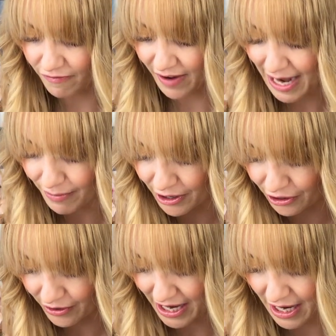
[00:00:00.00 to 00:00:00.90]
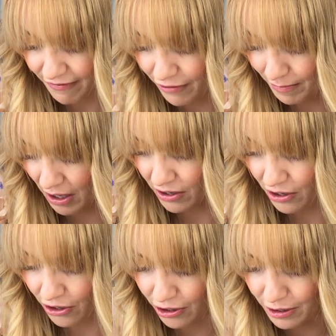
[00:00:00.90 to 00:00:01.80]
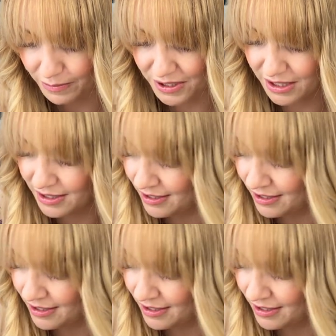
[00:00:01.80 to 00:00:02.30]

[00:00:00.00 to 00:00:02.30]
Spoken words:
vibrant green from our herbs.